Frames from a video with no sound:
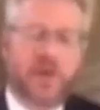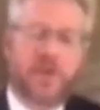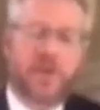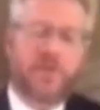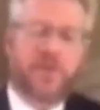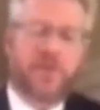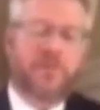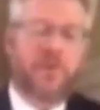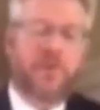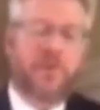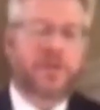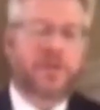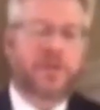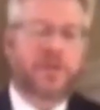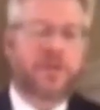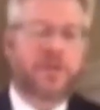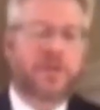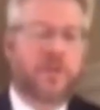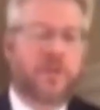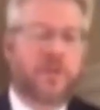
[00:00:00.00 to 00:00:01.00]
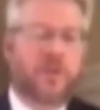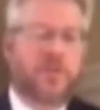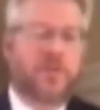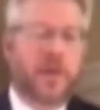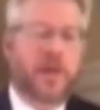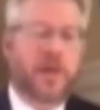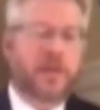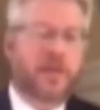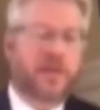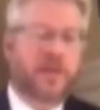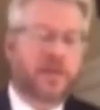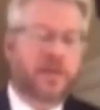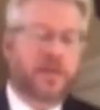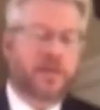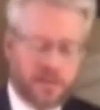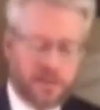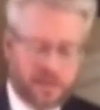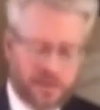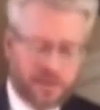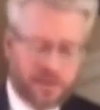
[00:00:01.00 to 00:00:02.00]
a couple of questions going back to
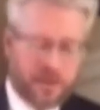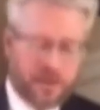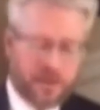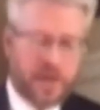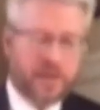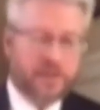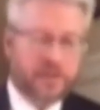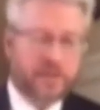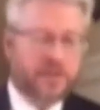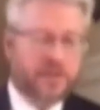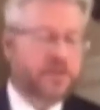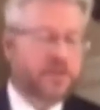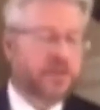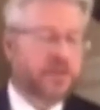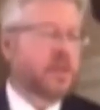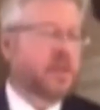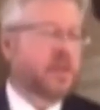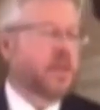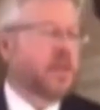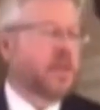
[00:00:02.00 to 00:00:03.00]
your answers.